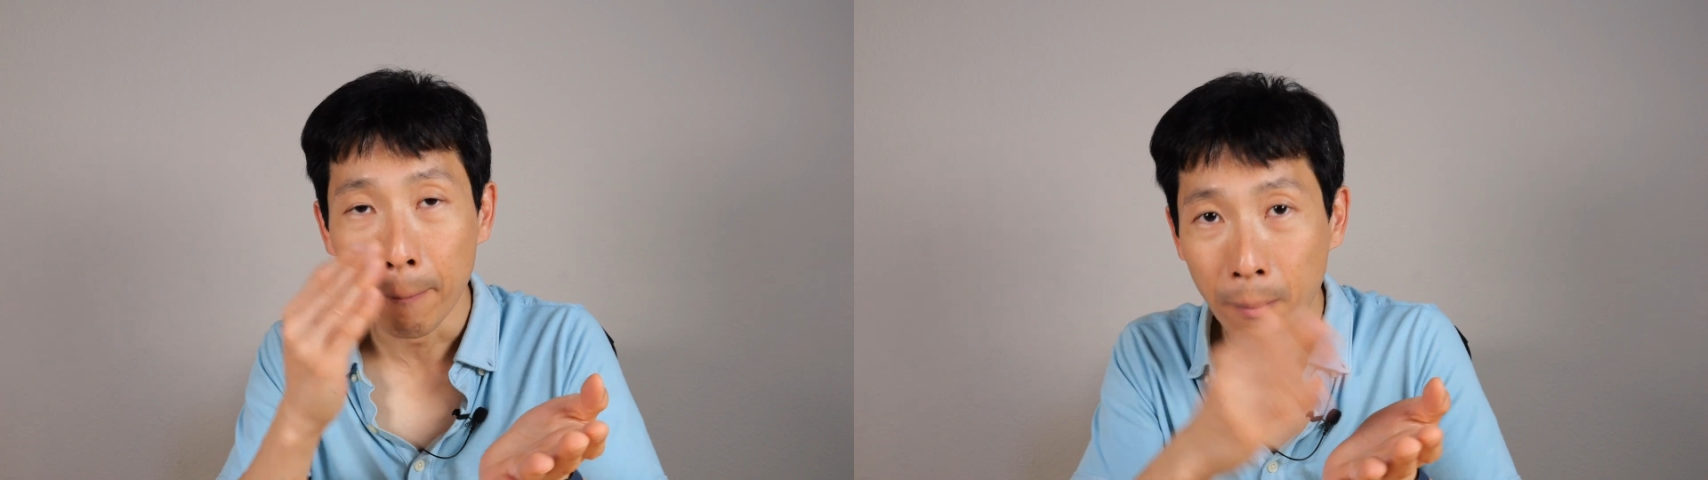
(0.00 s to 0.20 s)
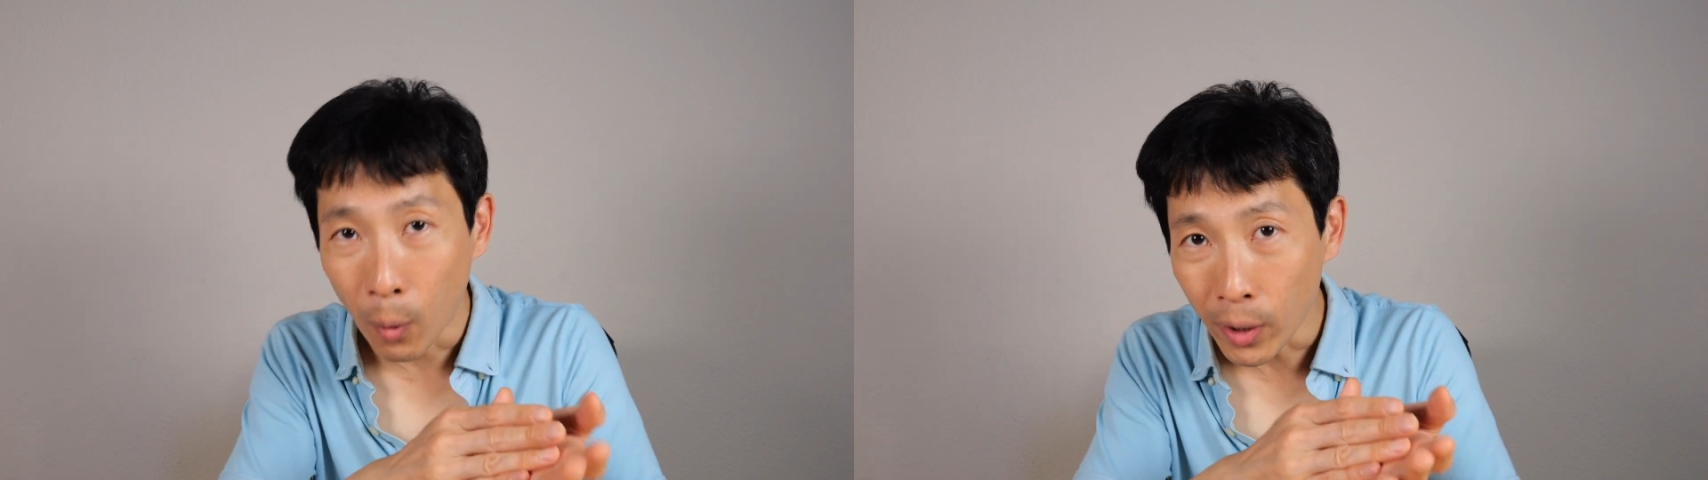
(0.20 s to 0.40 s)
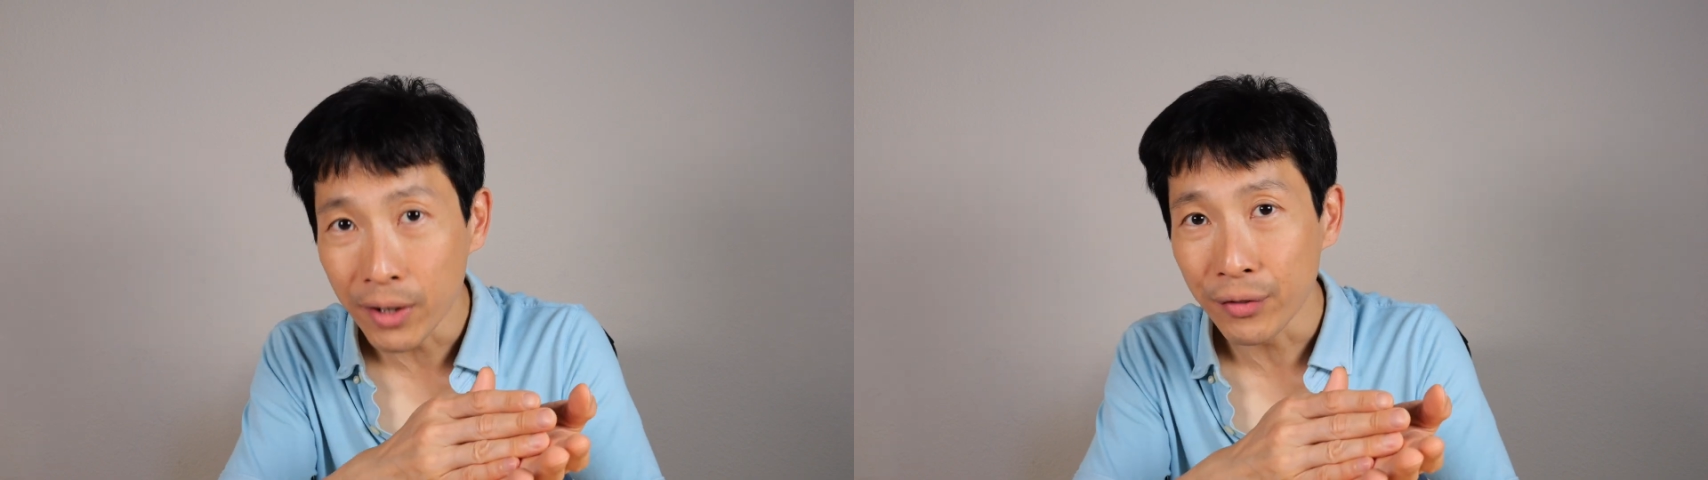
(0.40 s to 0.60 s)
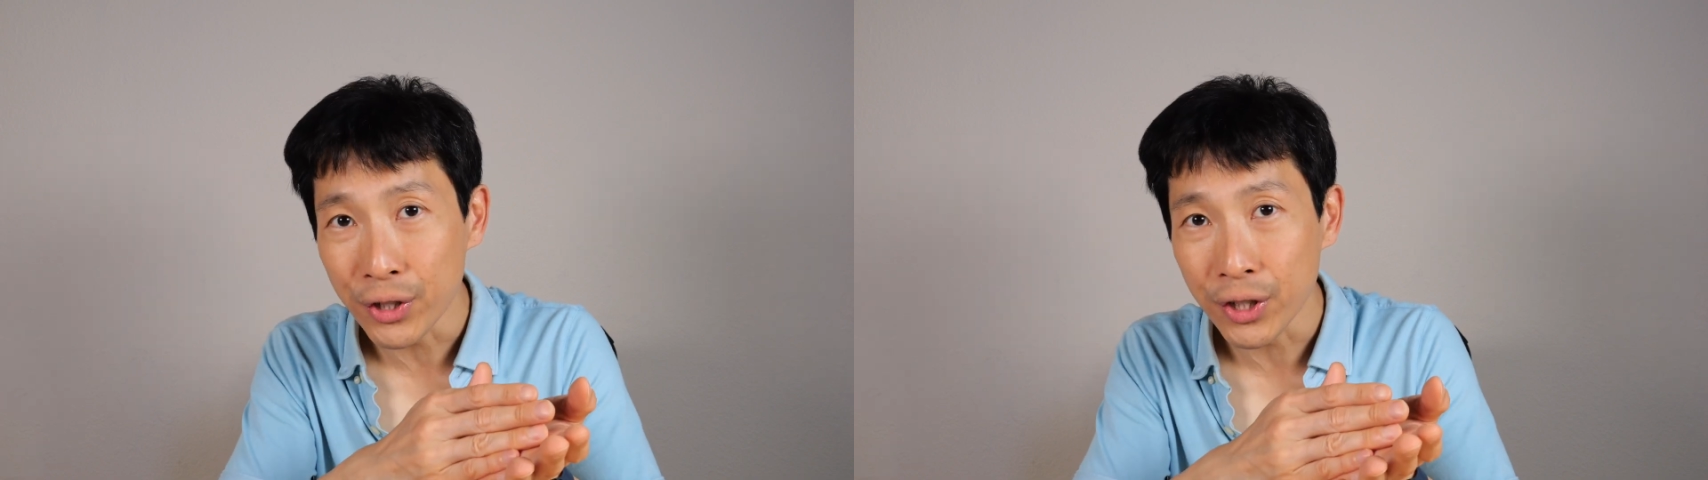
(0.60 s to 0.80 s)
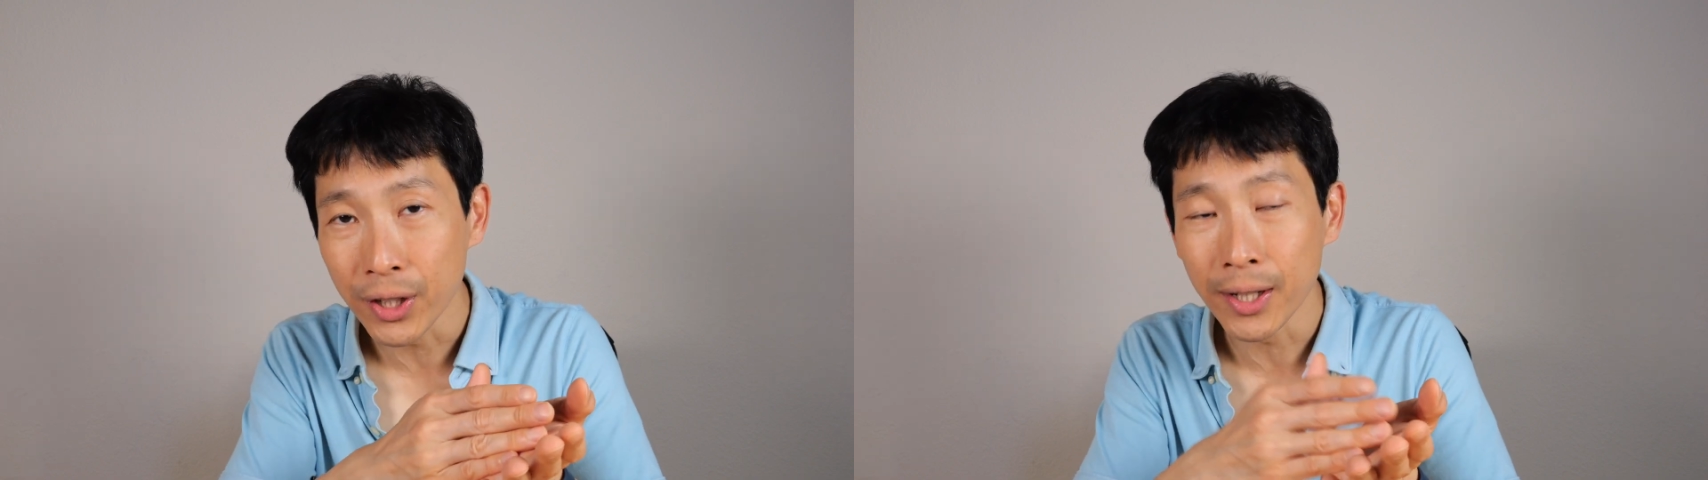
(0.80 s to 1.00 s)
more
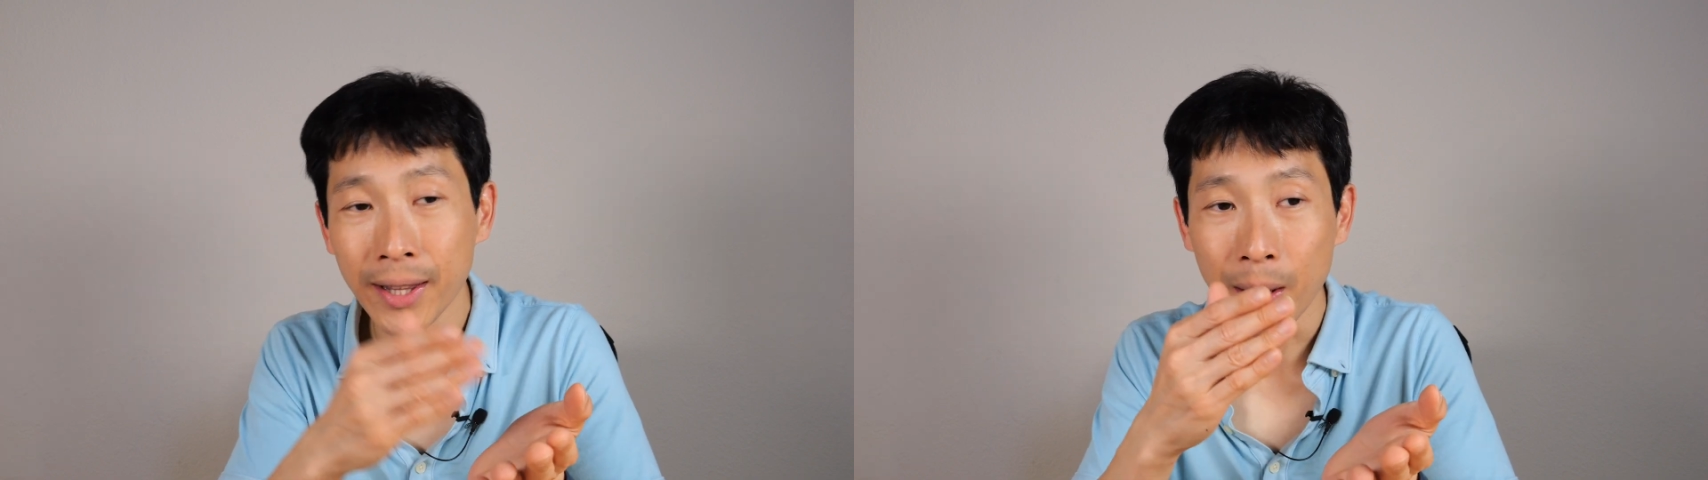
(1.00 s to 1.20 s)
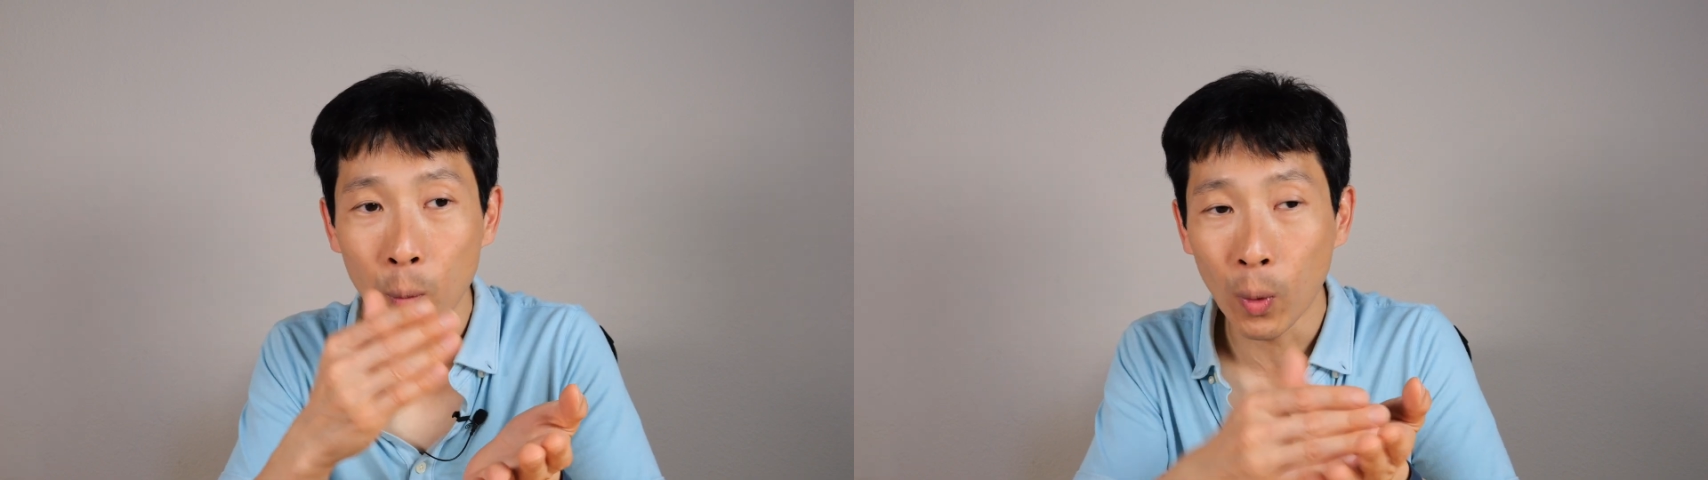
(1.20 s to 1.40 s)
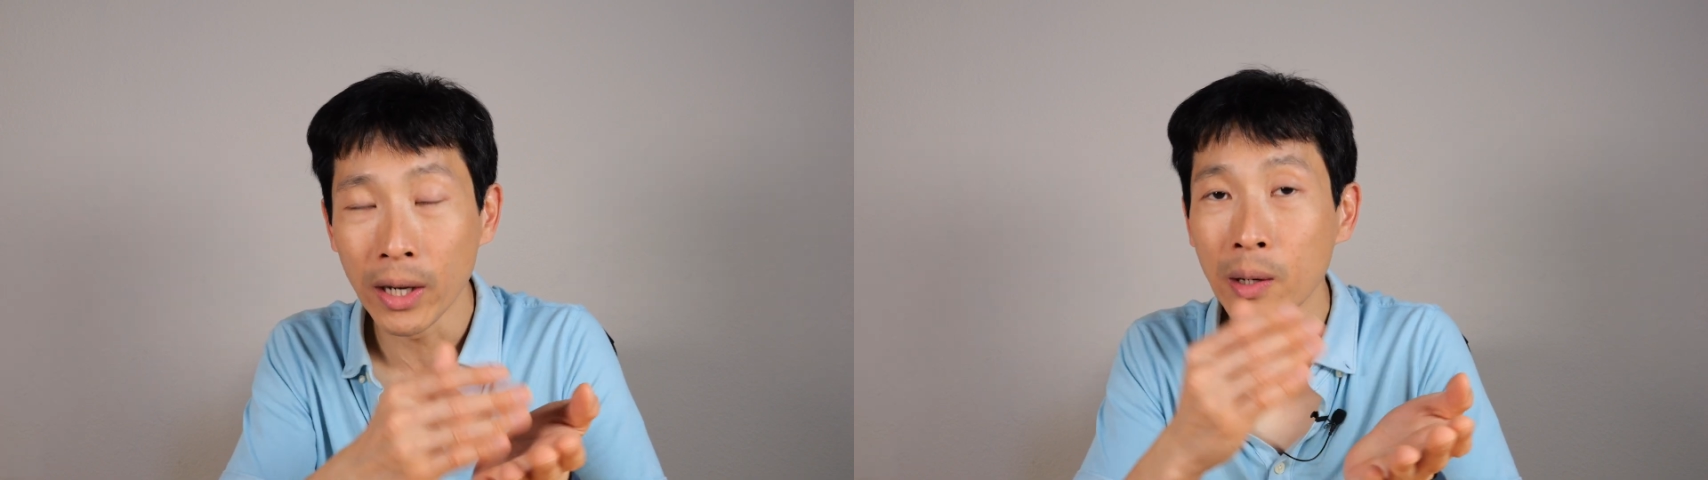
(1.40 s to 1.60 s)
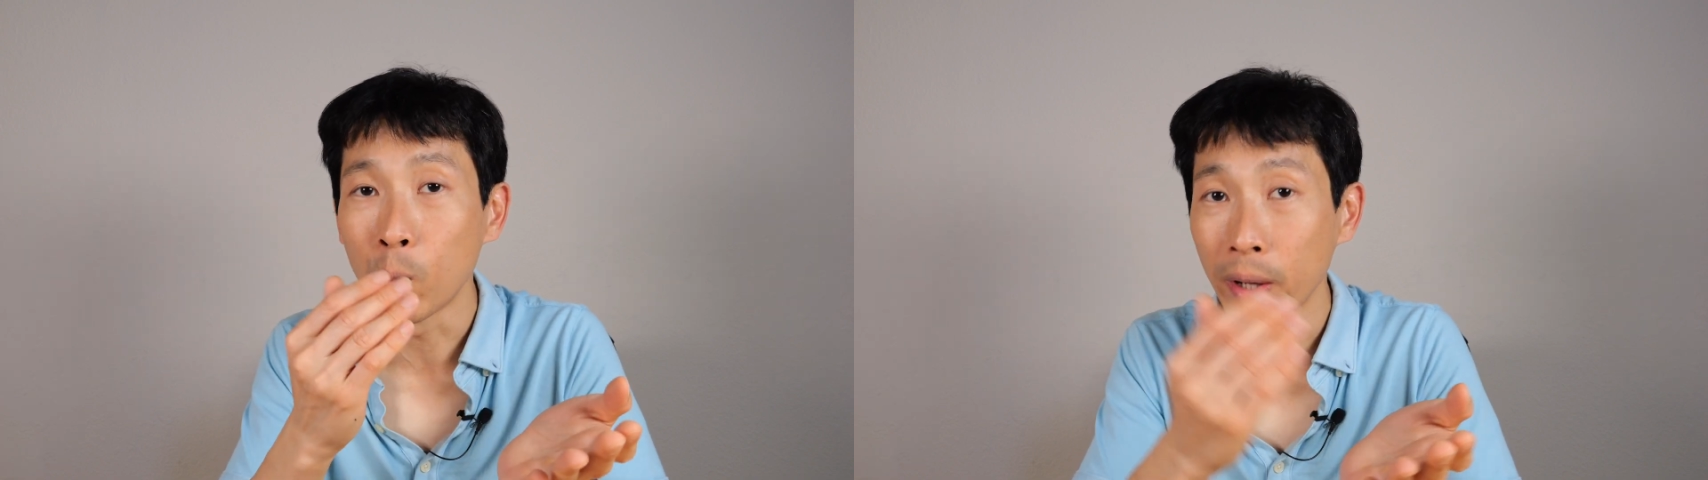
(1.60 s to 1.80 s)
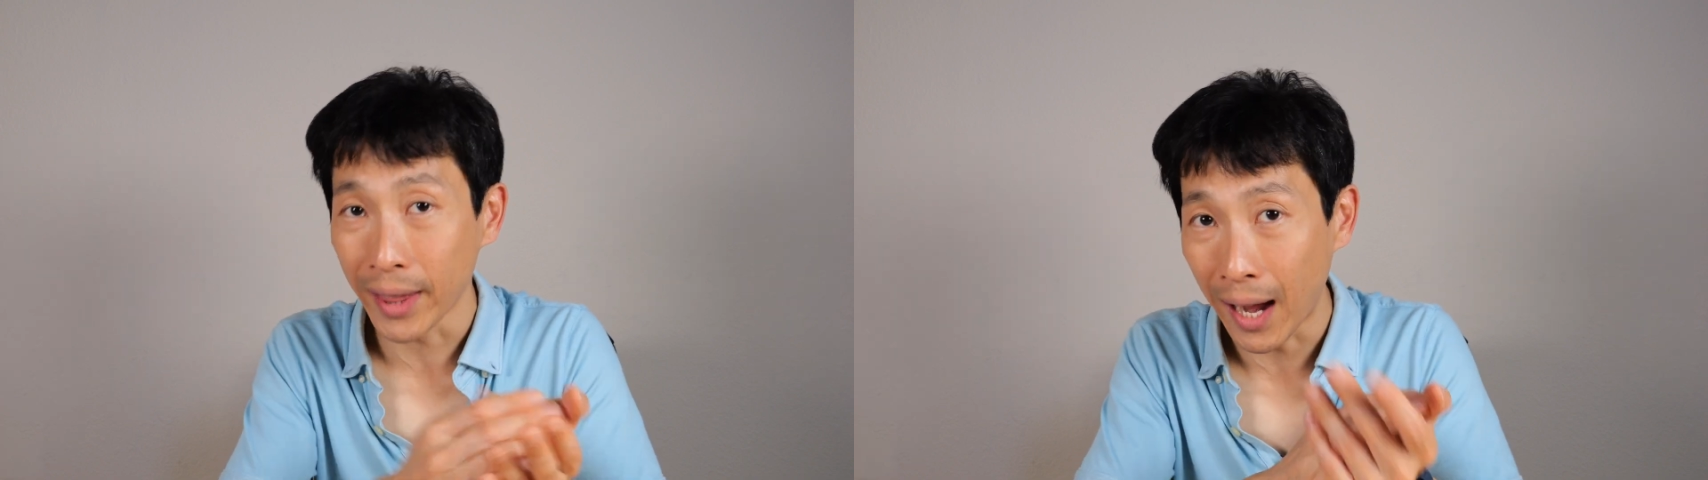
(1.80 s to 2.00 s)
efficient than one
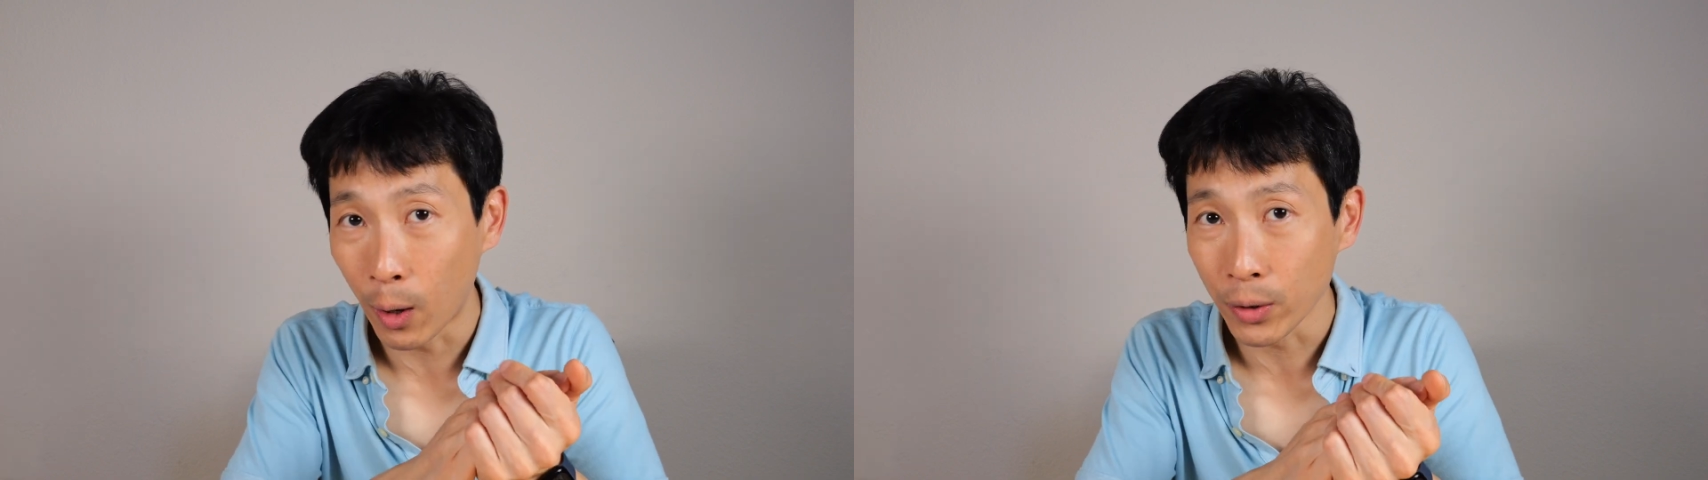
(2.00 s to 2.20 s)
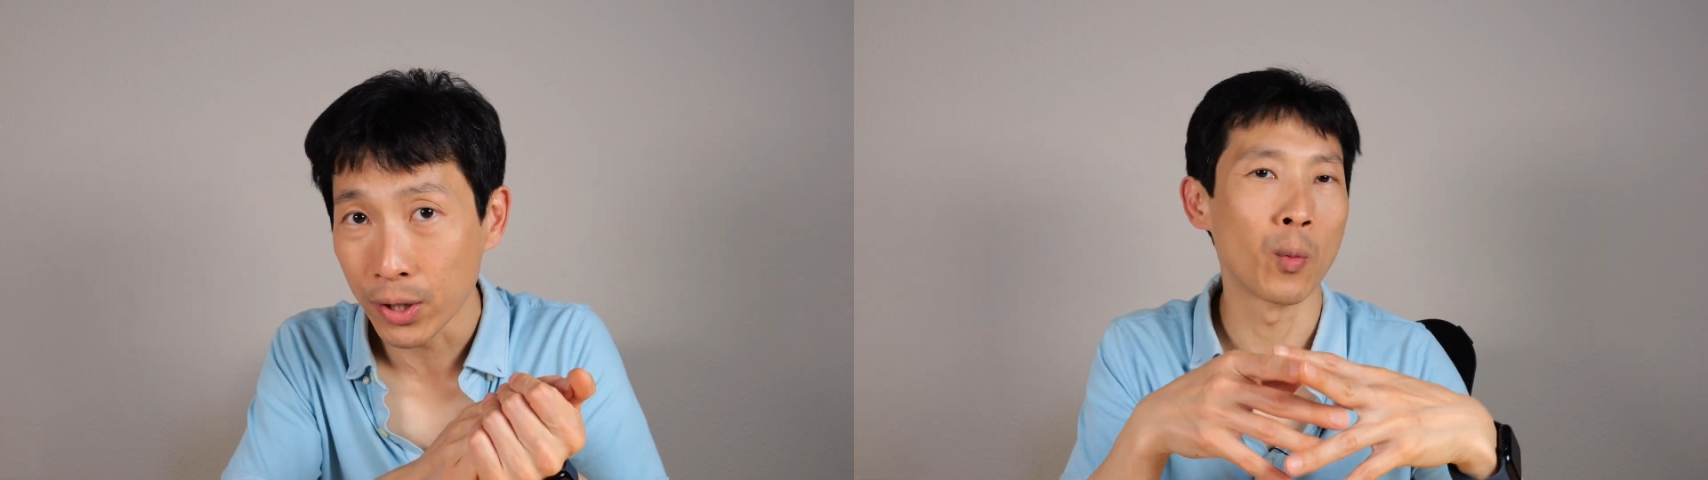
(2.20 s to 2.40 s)
without.